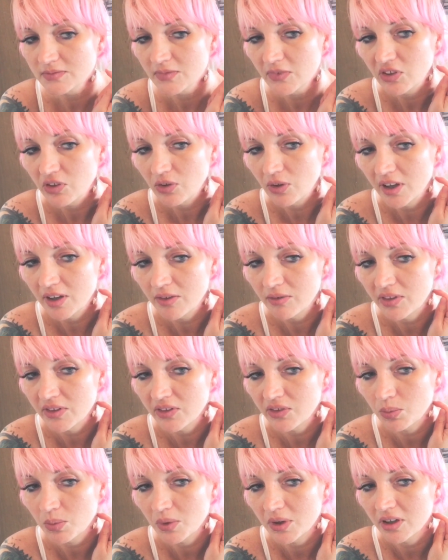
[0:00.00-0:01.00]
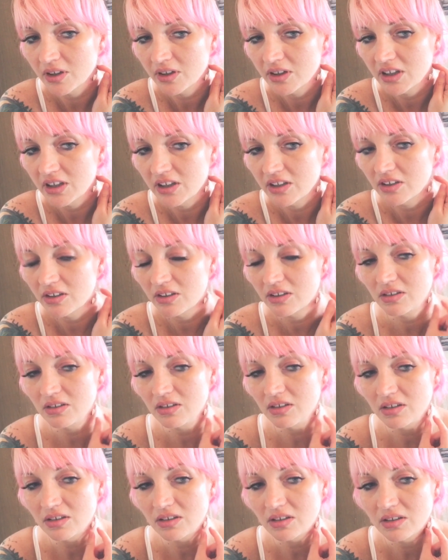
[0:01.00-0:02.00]
So I have this one on
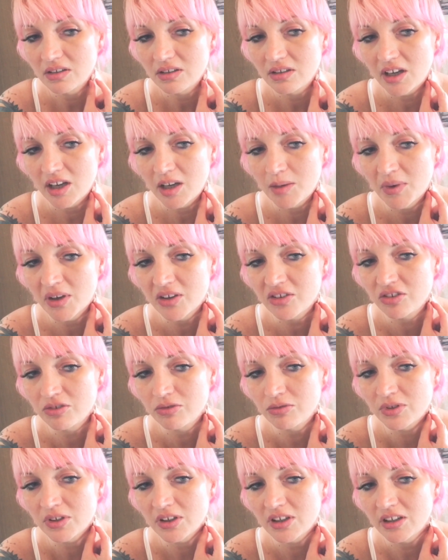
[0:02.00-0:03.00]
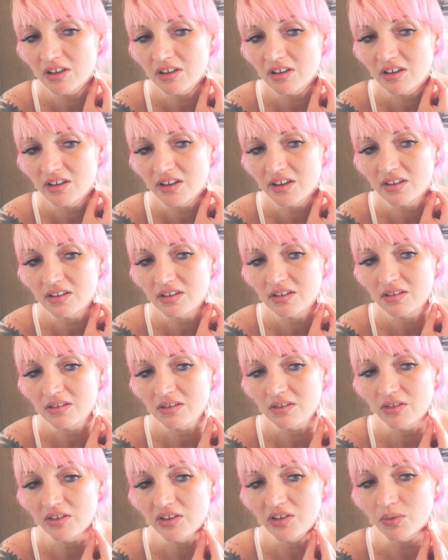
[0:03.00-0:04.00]
here. I'm actually really not,
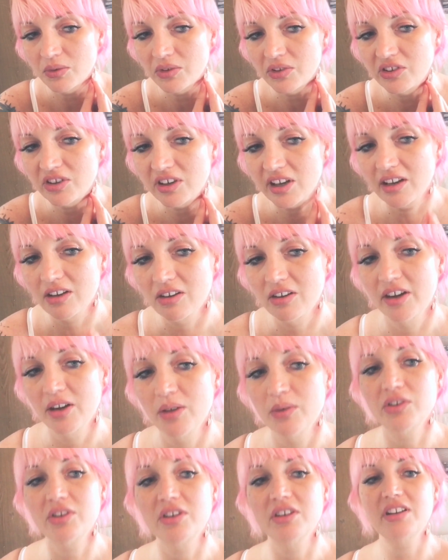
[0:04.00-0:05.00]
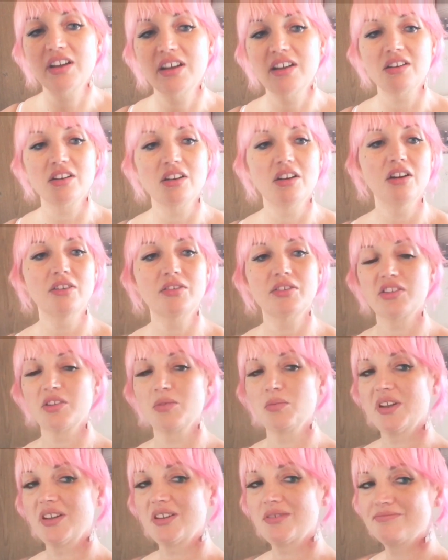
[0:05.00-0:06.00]
oh, this one's staying on. I was gonna take it off because
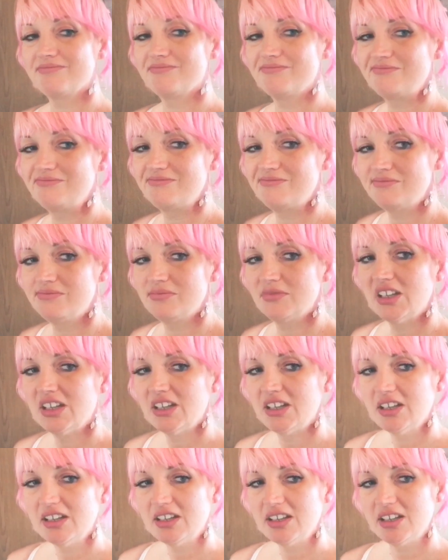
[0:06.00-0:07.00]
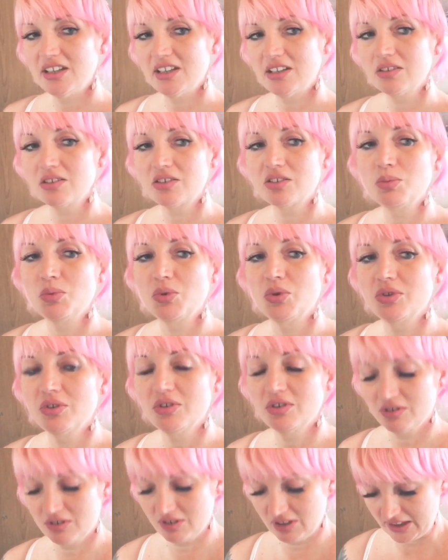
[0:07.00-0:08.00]
I'm like, it looks
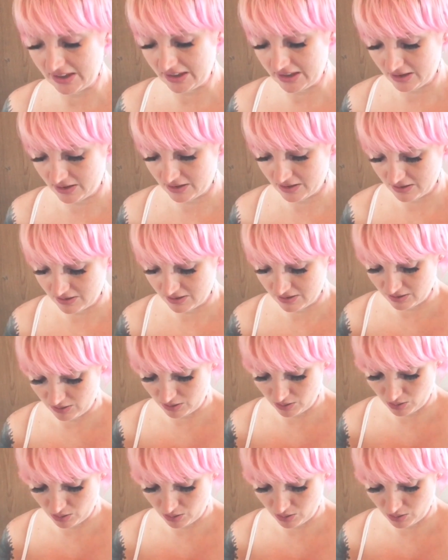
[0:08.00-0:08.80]
more like a